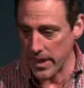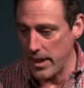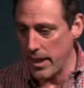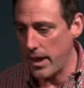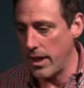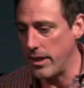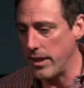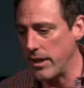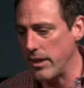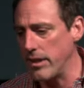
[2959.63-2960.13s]

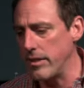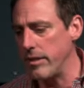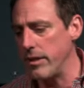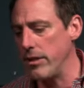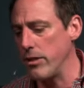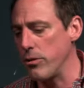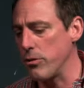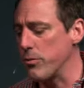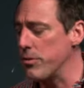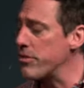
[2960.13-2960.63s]
And he
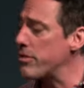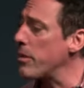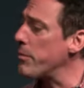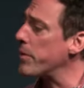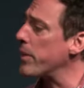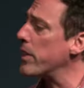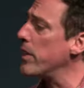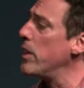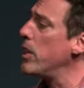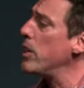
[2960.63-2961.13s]
continues with
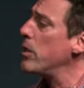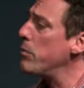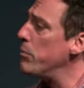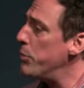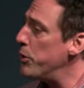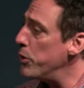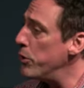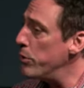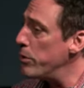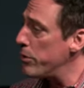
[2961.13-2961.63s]
something
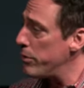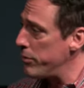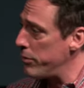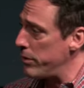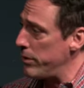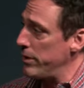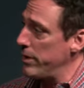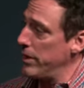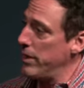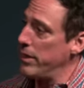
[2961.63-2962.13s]

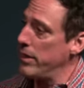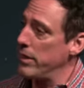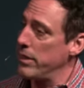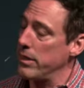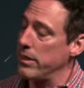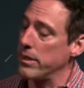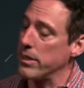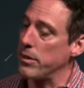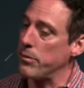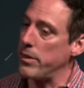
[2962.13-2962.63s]
beautiful
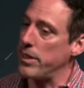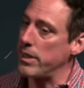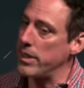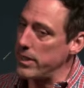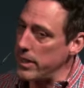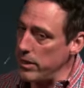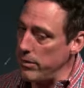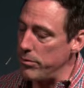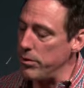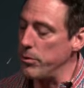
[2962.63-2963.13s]
that I want to
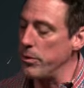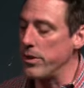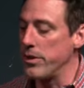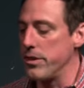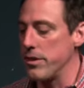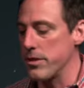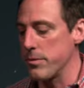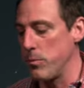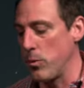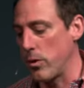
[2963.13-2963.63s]
leave you with
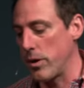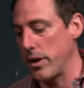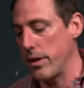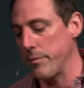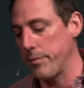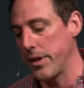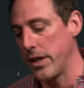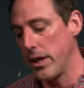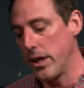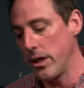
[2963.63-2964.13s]
this morning.
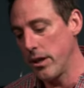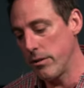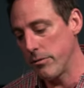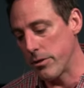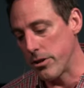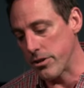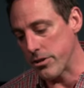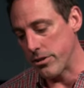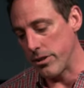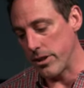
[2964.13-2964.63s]

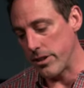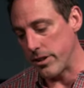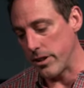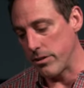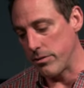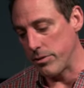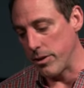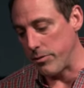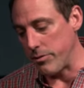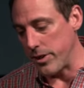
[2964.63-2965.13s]
1
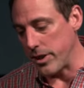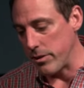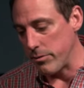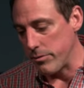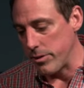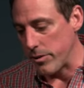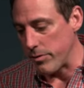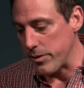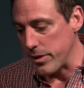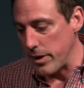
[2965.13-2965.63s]
Corinthians
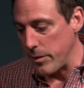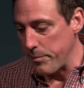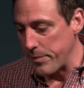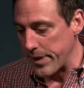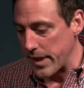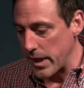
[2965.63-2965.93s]
15:50.